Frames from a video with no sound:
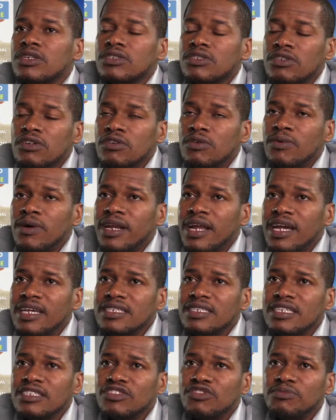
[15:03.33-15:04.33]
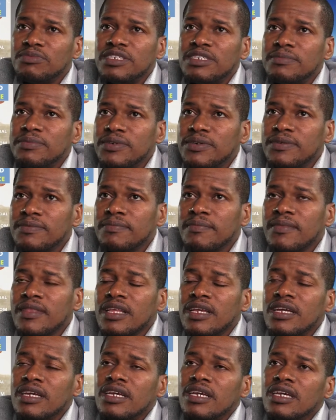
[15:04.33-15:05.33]
So what I say to people
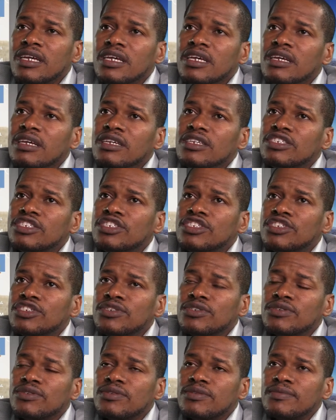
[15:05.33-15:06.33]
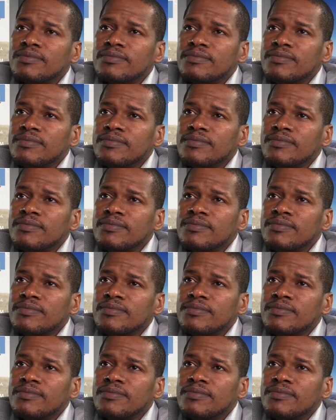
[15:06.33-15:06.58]
is to